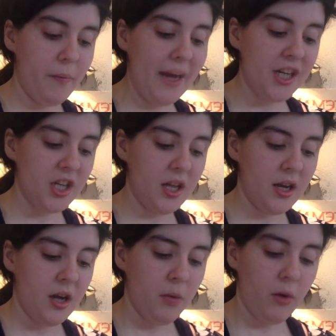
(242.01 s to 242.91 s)

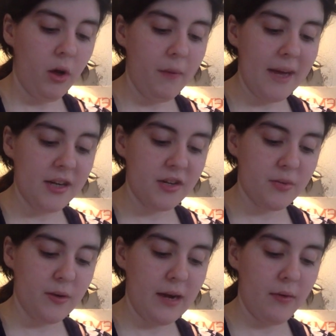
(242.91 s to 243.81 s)
bachelor, were all matters
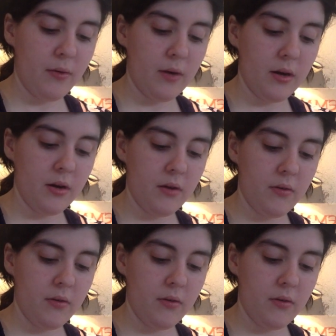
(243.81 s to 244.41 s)
were, were,